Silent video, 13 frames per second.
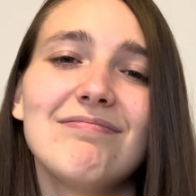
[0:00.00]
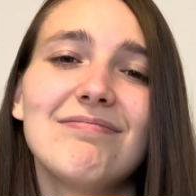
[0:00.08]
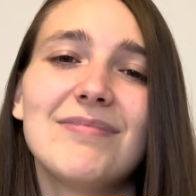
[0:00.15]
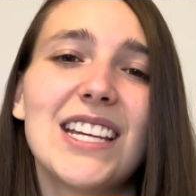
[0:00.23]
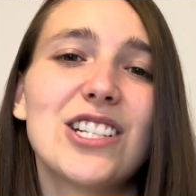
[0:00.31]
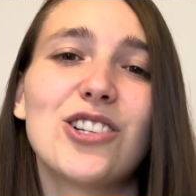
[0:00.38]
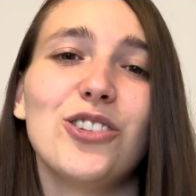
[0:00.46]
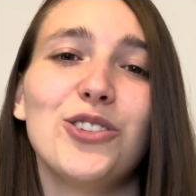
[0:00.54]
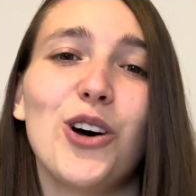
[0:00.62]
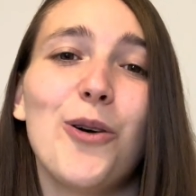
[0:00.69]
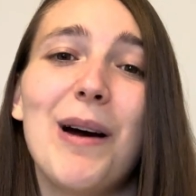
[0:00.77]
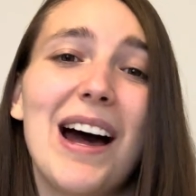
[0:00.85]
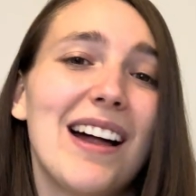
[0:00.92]
Digital
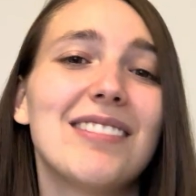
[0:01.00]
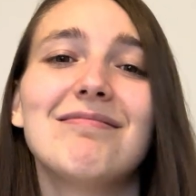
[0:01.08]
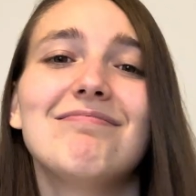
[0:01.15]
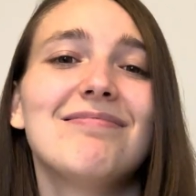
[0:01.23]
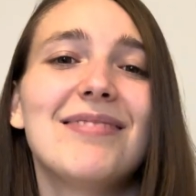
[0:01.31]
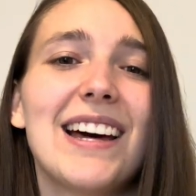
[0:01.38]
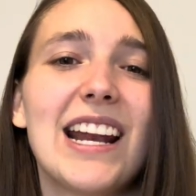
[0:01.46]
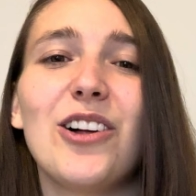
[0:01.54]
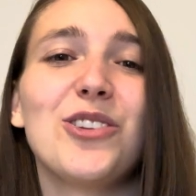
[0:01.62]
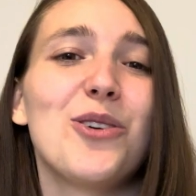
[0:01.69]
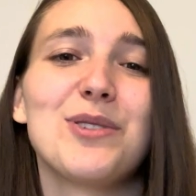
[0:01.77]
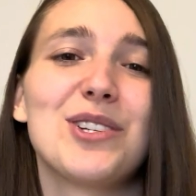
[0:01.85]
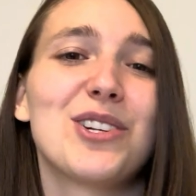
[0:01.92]
Nomad and I'll
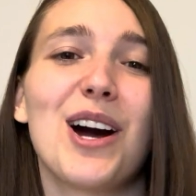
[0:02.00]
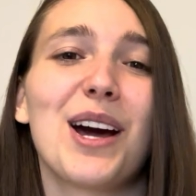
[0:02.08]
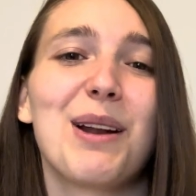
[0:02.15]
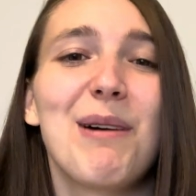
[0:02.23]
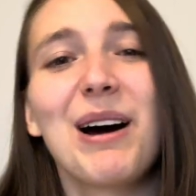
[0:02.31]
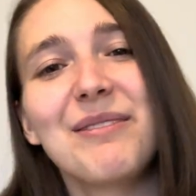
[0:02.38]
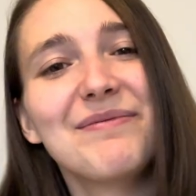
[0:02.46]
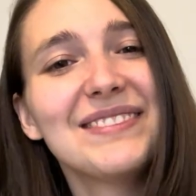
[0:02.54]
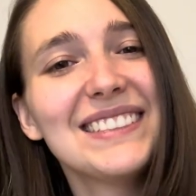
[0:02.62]
know what you're talking about.